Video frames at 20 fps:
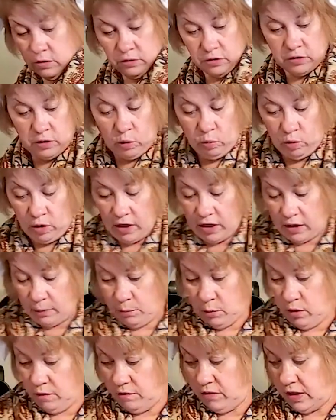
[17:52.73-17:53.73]
So we're going to
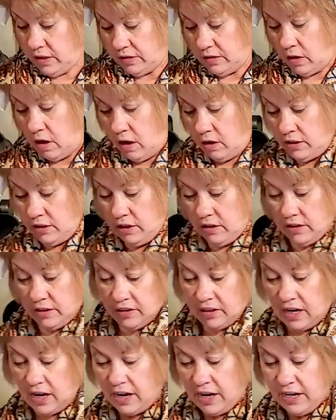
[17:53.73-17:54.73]
move this all to the
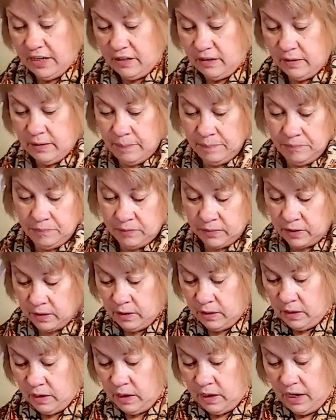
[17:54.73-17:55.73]
side.
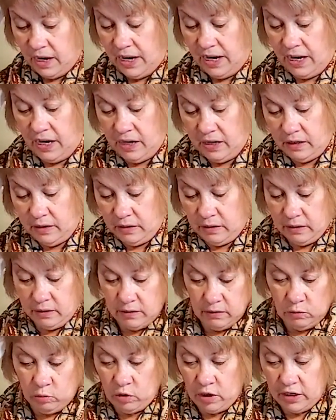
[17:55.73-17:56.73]
And
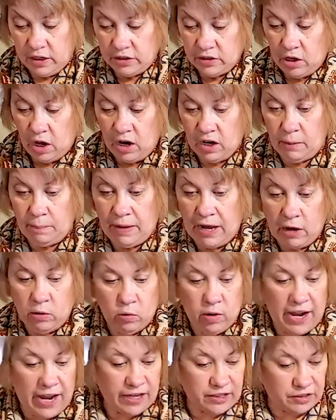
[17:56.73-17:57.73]
we're going to talk about
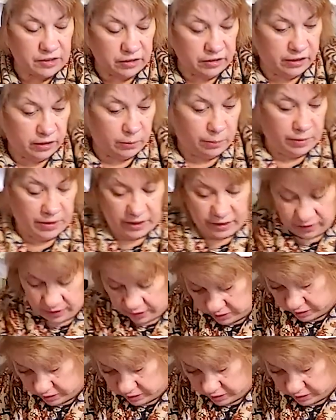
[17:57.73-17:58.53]
wax a little bit.